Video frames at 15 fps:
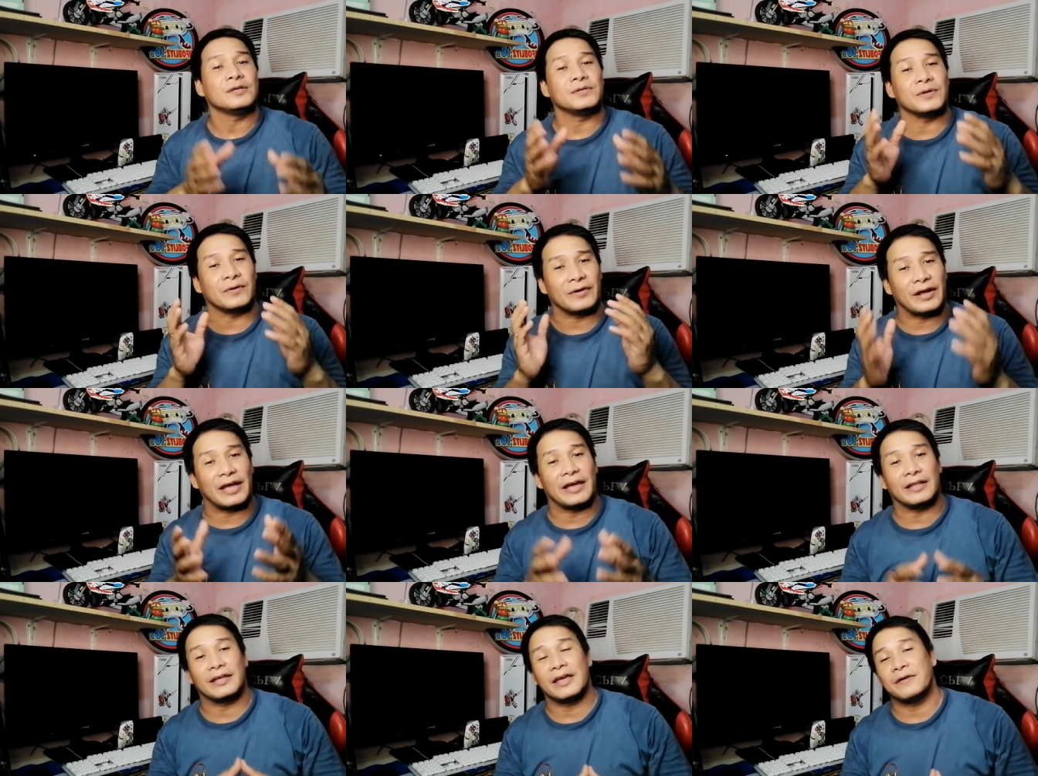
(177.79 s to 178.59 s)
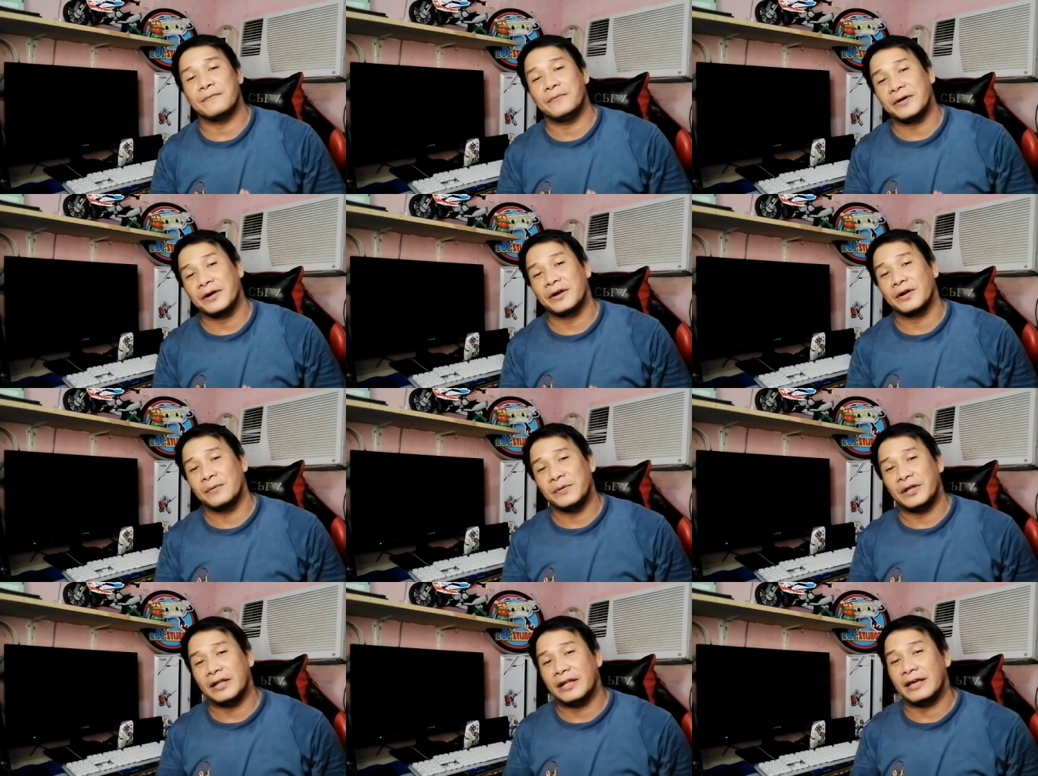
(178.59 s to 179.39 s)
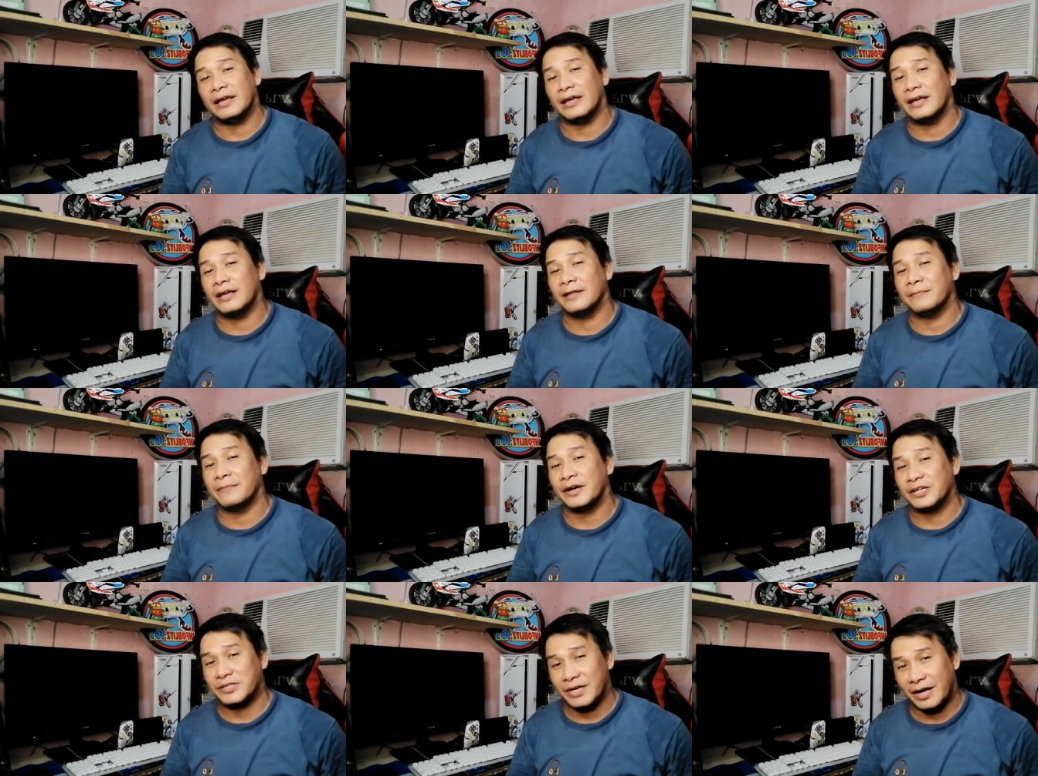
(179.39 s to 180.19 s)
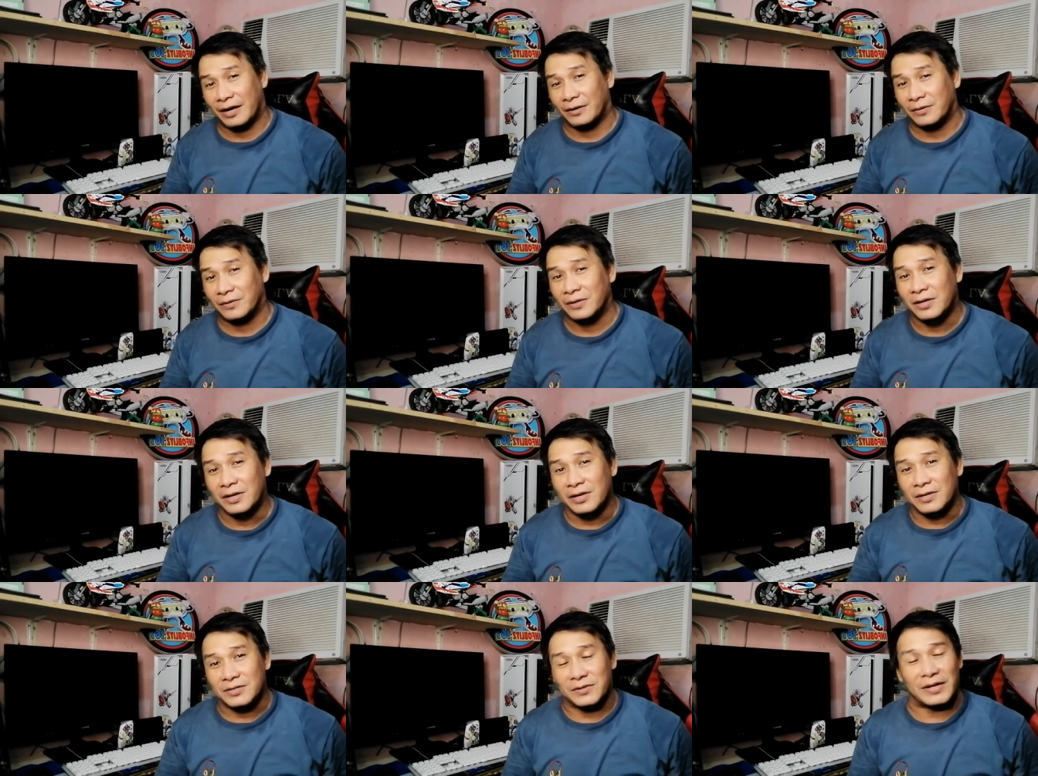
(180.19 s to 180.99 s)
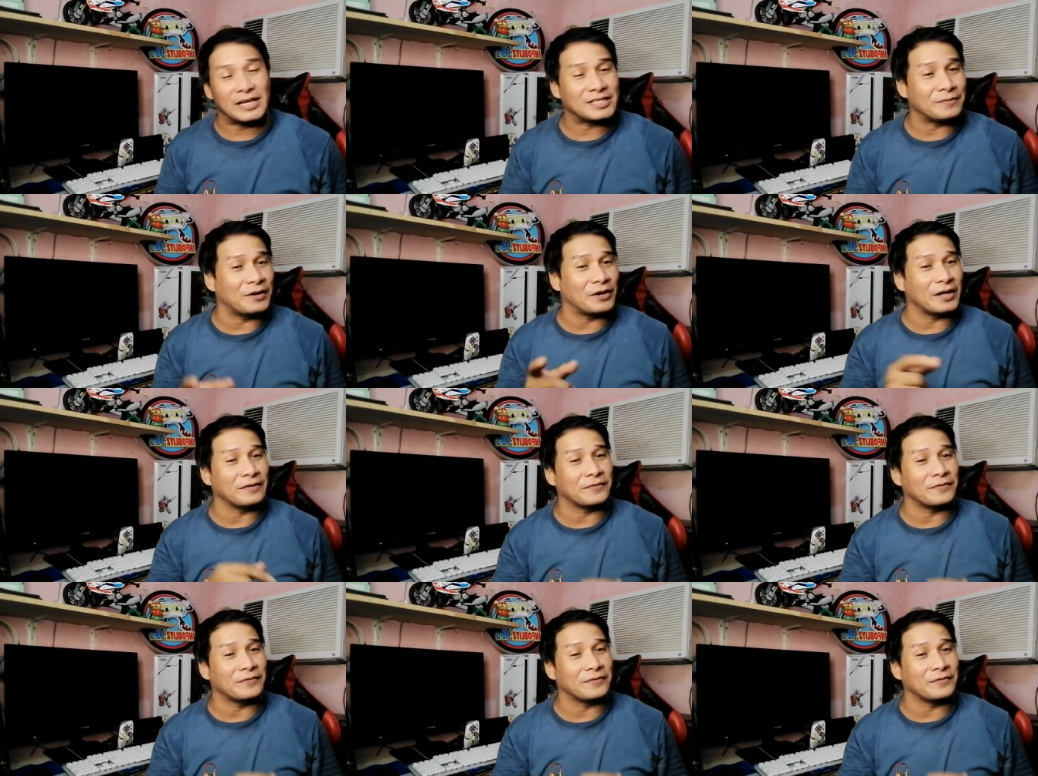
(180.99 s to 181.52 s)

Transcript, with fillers: to create a bigger community in my channel. So that's about